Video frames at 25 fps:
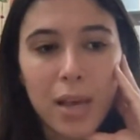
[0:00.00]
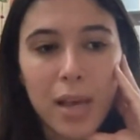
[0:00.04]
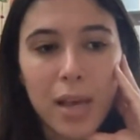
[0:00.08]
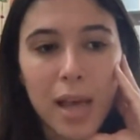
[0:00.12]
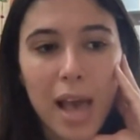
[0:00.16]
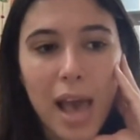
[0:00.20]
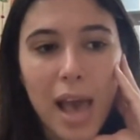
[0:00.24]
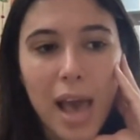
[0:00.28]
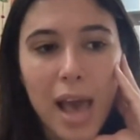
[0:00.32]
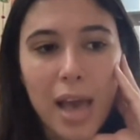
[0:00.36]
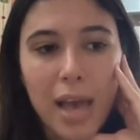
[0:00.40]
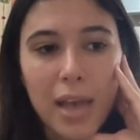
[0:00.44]

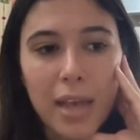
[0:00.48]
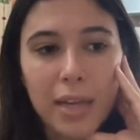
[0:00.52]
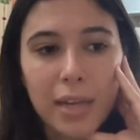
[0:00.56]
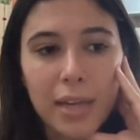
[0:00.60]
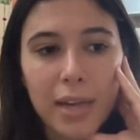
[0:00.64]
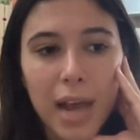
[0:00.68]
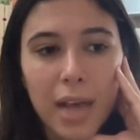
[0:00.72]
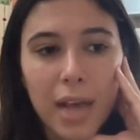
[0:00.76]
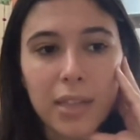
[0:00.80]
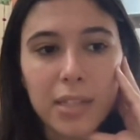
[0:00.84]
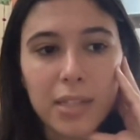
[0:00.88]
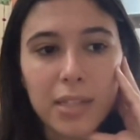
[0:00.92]

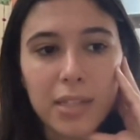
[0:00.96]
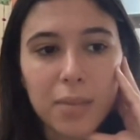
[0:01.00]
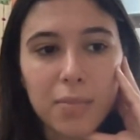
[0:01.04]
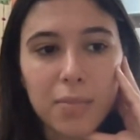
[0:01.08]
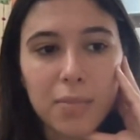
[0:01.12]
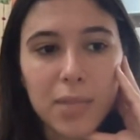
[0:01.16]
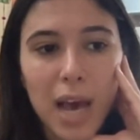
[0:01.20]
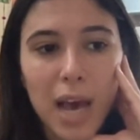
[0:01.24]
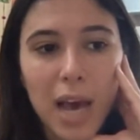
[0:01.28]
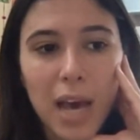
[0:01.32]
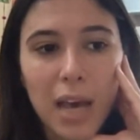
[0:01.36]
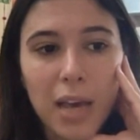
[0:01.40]
And at the same
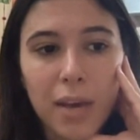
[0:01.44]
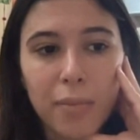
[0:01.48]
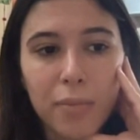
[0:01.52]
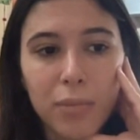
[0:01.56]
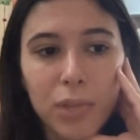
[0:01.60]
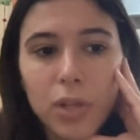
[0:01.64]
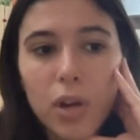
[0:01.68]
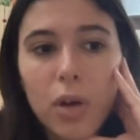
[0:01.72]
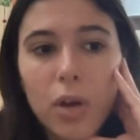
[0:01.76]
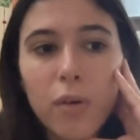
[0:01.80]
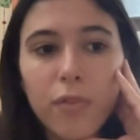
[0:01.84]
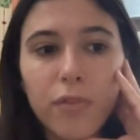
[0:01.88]
time,
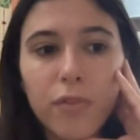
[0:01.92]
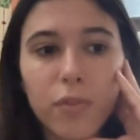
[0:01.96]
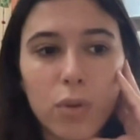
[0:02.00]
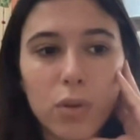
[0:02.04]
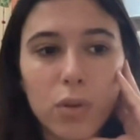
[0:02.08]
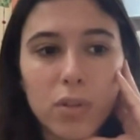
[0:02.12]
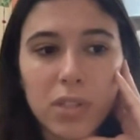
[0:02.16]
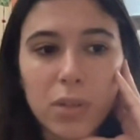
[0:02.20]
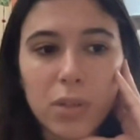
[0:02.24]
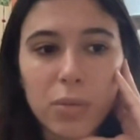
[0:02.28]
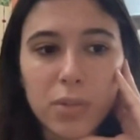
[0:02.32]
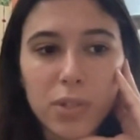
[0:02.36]
of
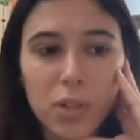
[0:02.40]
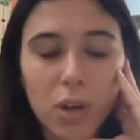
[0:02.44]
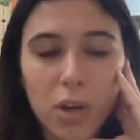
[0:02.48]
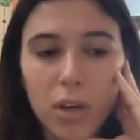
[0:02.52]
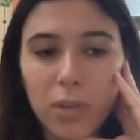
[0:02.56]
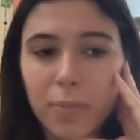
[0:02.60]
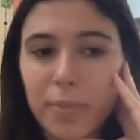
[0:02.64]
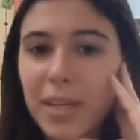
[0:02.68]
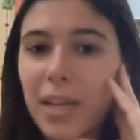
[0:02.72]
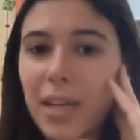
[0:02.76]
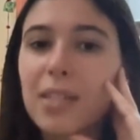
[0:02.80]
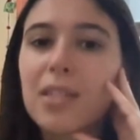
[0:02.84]
course it was
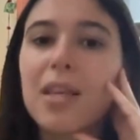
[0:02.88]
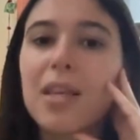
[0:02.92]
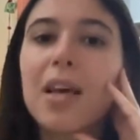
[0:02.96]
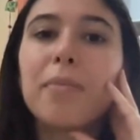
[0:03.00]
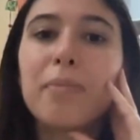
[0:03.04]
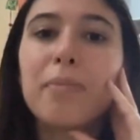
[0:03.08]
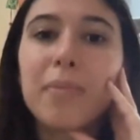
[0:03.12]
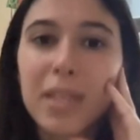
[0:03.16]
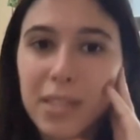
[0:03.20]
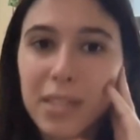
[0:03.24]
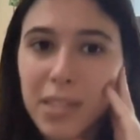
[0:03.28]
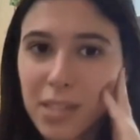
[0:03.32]
hard because I
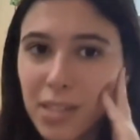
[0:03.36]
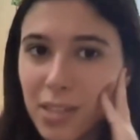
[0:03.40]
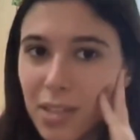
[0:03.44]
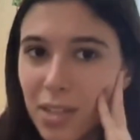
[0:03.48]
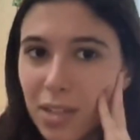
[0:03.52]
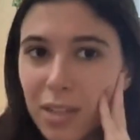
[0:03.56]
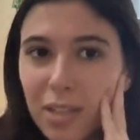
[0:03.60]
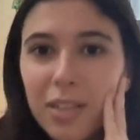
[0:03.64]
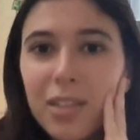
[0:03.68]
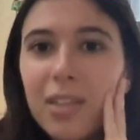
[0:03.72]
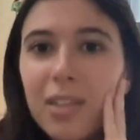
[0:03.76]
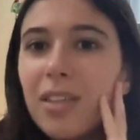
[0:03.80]

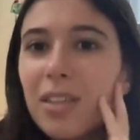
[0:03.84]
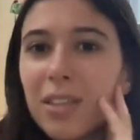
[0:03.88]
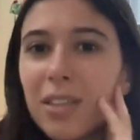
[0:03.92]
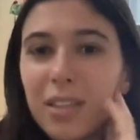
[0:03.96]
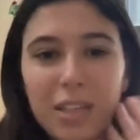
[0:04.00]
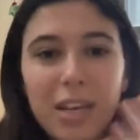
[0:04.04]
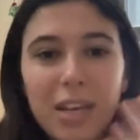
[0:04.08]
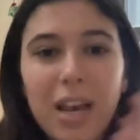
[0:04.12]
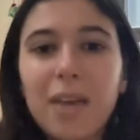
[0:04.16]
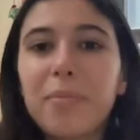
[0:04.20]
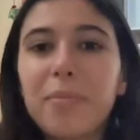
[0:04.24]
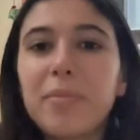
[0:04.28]
missed
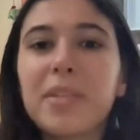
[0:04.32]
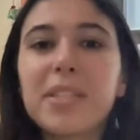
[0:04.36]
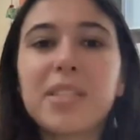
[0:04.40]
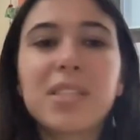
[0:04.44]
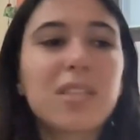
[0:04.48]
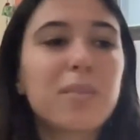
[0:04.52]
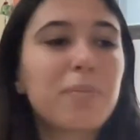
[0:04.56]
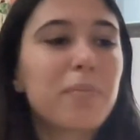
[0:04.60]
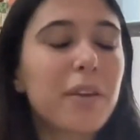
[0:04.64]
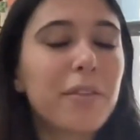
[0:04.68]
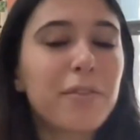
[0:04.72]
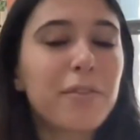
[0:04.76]

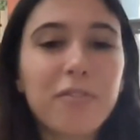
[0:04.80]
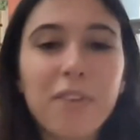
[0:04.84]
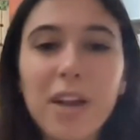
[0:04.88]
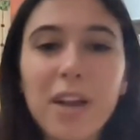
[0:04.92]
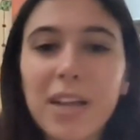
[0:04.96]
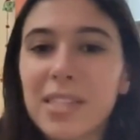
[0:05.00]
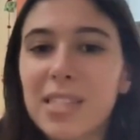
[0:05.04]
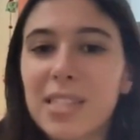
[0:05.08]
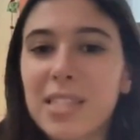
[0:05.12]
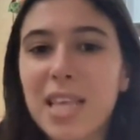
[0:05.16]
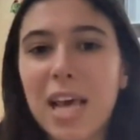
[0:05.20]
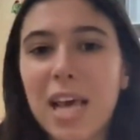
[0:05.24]
my
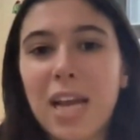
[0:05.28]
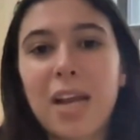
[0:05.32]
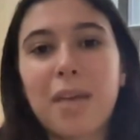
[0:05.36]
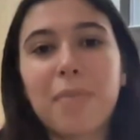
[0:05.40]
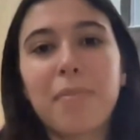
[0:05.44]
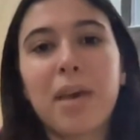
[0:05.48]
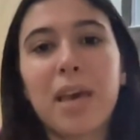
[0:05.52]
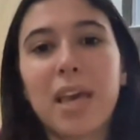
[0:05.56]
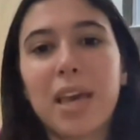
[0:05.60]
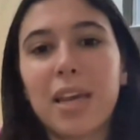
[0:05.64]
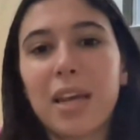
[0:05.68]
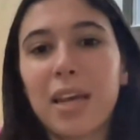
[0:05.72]
friends that I
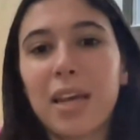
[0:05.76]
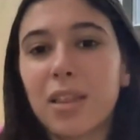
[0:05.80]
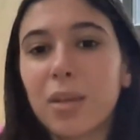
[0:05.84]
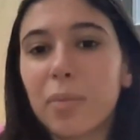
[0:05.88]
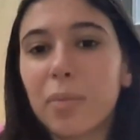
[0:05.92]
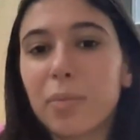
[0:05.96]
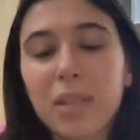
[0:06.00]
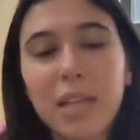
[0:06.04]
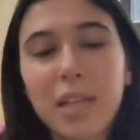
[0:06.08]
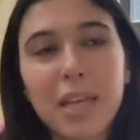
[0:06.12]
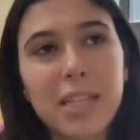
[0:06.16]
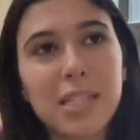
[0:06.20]
made and the
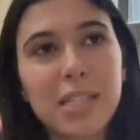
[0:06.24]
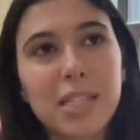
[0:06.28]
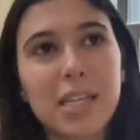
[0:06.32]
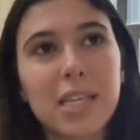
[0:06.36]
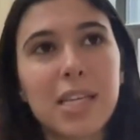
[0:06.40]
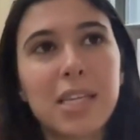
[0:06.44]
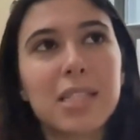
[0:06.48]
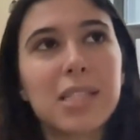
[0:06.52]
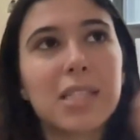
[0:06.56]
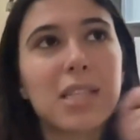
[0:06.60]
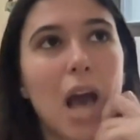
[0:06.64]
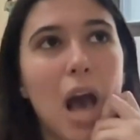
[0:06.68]

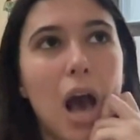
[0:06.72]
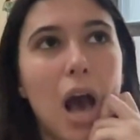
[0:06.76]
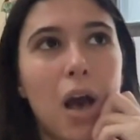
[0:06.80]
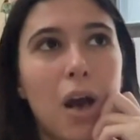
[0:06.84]
places.